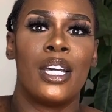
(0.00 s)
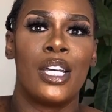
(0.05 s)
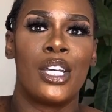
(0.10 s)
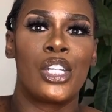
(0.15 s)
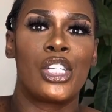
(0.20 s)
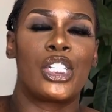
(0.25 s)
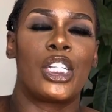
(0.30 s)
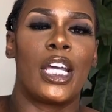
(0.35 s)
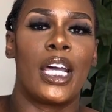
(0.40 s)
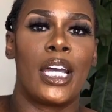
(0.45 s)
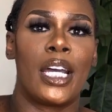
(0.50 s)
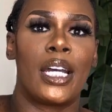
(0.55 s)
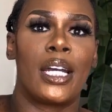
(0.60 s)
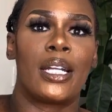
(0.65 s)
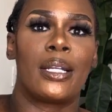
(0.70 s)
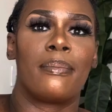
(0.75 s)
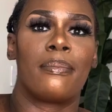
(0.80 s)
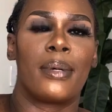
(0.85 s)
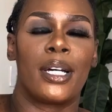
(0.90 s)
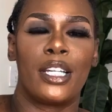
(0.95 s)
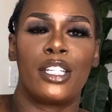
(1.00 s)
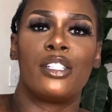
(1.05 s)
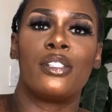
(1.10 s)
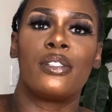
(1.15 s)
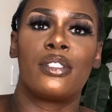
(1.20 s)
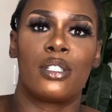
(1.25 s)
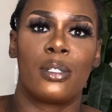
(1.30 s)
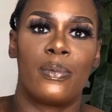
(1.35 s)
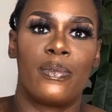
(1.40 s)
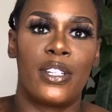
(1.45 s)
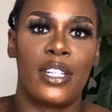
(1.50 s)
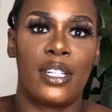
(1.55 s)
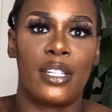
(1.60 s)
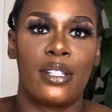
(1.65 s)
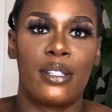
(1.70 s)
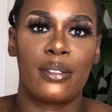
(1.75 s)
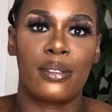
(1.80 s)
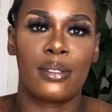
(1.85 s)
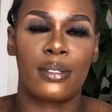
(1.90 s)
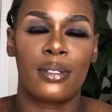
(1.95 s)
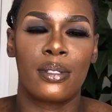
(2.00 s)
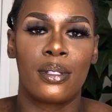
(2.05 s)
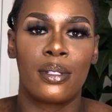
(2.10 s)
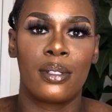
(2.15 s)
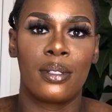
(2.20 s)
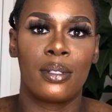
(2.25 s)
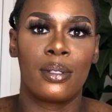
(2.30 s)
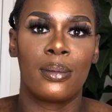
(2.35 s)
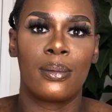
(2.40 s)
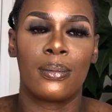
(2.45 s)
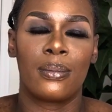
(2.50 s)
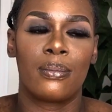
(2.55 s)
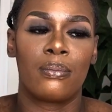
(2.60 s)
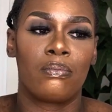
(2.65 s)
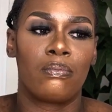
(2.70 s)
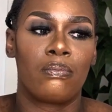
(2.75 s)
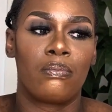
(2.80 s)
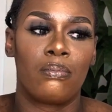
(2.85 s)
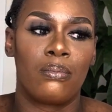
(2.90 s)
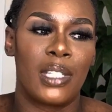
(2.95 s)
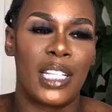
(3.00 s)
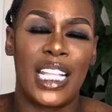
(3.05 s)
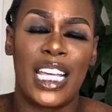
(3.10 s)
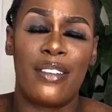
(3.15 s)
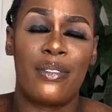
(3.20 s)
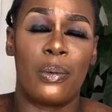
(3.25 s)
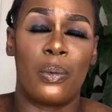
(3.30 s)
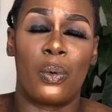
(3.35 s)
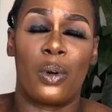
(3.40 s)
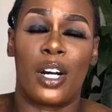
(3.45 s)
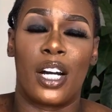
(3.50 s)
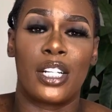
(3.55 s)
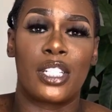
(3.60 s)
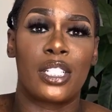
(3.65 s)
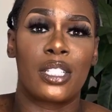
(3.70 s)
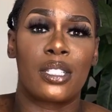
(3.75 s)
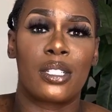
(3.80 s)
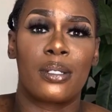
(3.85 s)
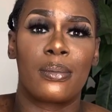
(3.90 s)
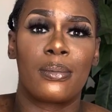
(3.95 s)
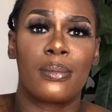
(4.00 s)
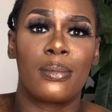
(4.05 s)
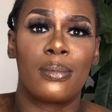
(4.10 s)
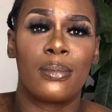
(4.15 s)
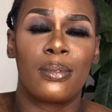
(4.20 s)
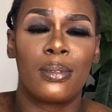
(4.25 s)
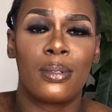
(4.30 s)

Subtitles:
shared my YouTube videos. Do they even watch them?